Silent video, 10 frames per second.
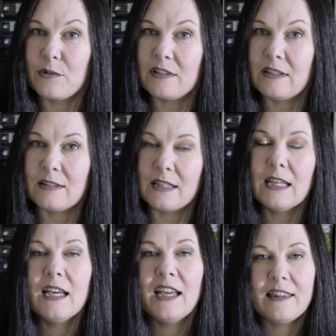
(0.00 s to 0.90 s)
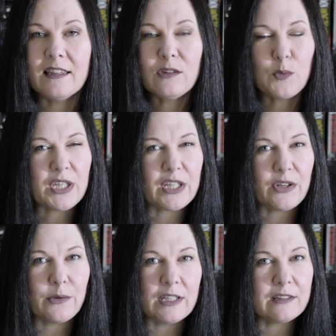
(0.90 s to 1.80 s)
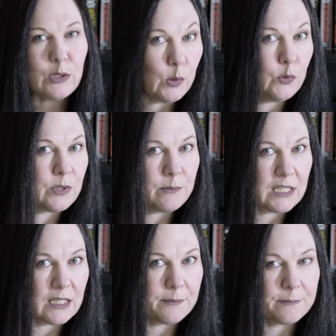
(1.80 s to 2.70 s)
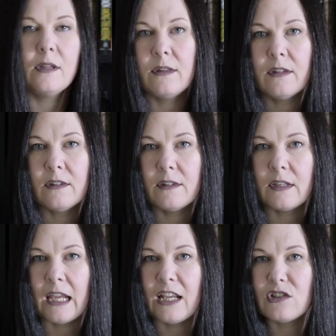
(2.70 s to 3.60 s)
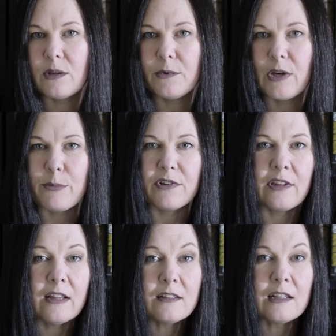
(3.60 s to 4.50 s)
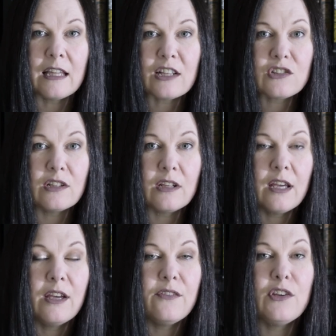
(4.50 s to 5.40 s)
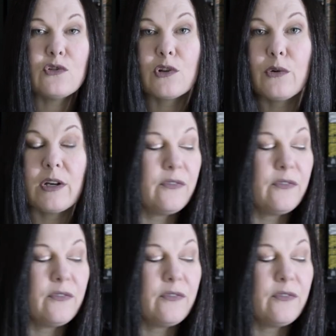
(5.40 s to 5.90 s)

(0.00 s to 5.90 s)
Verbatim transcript: was easy. This one, though, is new to me. This is an HWA Presents collection featuring quite a